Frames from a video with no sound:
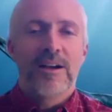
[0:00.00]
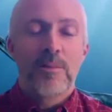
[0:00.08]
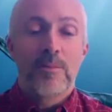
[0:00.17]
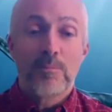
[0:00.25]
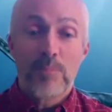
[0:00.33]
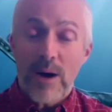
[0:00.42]

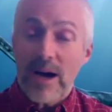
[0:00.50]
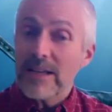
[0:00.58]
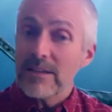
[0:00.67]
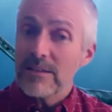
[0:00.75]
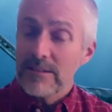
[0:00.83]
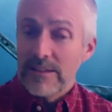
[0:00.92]
But
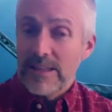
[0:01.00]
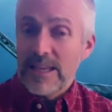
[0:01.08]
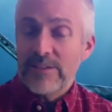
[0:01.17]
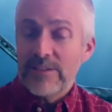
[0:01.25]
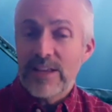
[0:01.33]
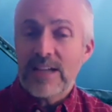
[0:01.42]
if
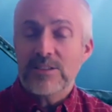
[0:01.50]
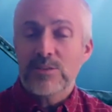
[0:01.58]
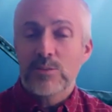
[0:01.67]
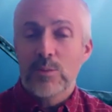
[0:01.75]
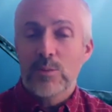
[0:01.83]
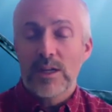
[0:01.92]
that's
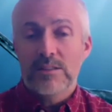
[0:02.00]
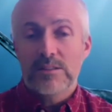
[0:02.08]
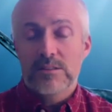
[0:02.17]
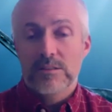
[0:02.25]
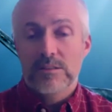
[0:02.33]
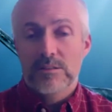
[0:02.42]

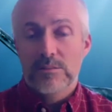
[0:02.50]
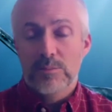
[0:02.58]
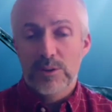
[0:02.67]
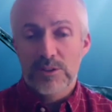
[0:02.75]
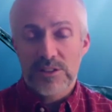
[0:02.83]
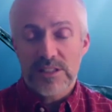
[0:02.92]
what's
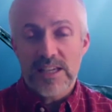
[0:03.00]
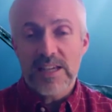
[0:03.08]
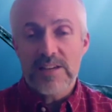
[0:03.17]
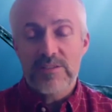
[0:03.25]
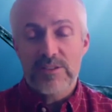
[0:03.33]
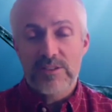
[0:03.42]

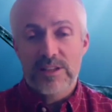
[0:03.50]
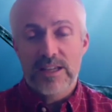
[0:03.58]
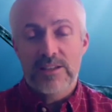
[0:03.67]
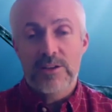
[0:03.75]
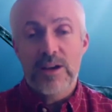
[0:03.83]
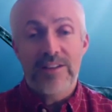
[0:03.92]
perceived, then
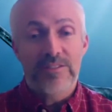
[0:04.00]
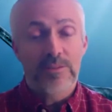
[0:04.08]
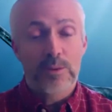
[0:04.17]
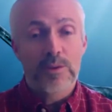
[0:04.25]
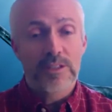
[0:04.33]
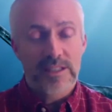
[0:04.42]
you have to be
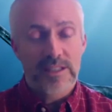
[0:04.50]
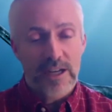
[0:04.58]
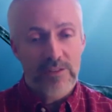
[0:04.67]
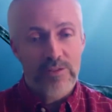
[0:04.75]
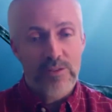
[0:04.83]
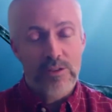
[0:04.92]
really
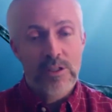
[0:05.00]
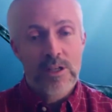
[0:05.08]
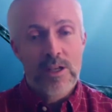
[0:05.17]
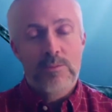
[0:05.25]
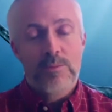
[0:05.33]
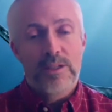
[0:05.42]
careful,
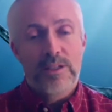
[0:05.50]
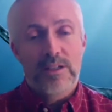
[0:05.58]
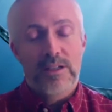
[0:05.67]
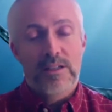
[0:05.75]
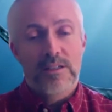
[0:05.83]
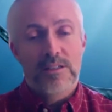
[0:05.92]

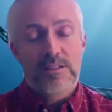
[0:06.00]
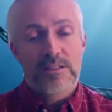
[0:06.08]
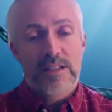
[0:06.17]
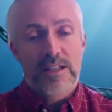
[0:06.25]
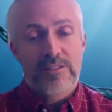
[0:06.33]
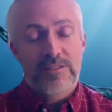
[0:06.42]
because
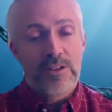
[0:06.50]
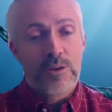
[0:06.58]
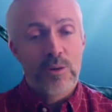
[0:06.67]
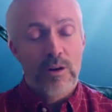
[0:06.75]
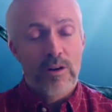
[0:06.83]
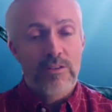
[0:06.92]
if you
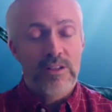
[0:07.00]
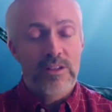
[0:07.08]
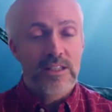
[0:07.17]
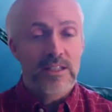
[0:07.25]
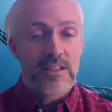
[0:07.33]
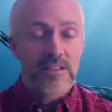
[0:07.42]
are
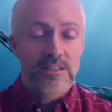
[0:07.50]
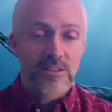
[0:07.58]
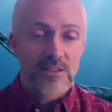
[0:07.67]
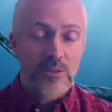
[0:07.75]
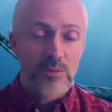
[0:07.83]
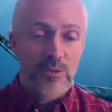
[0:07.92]
the
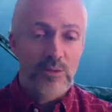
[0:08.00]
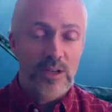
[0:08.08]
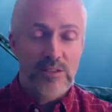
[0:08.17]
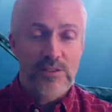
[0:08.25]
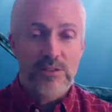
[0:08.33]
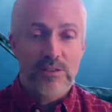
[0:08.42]
assistant
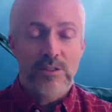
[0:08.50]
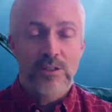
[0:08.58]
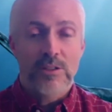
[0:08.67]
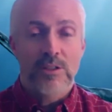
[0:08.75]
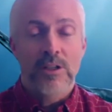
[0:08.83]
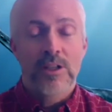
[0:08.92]
professor,
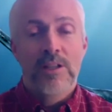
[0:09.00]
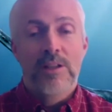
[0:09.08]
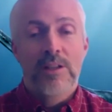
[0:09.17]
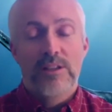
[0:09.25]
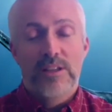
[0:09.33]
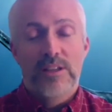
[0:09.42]

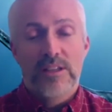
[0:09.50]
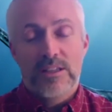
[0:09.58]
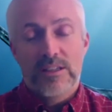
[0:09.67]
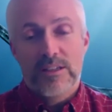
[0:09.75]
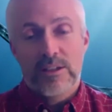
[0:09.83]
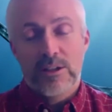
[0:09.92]
the
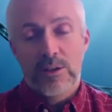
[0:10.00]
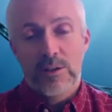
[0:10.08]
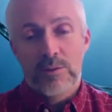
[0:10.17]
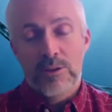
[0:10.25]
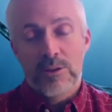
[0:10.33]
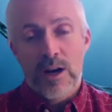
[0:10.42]

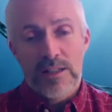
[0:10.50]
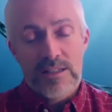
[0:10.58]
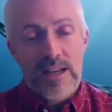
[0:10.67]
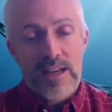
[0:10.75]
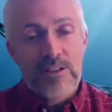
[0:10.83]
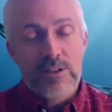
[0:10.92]

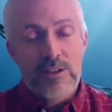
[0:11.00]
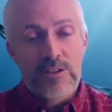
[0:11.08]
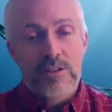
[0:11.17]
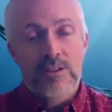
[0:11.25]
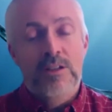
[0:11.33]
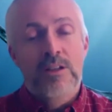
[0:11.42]
non-tenured
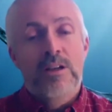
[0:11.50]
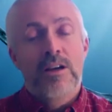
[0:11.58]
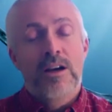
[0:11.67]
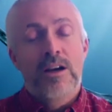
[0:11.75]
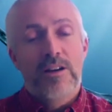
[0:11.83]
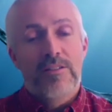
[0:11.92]

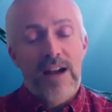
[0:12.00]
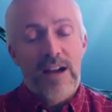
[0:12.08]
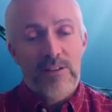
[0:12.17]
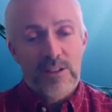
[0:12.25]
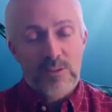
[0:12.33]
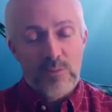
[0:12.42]

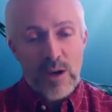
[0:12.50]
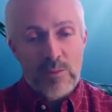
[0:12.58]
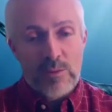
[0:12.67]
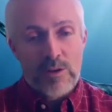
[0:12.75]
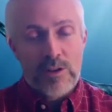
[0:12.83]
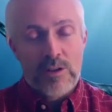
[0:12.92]
faculty member,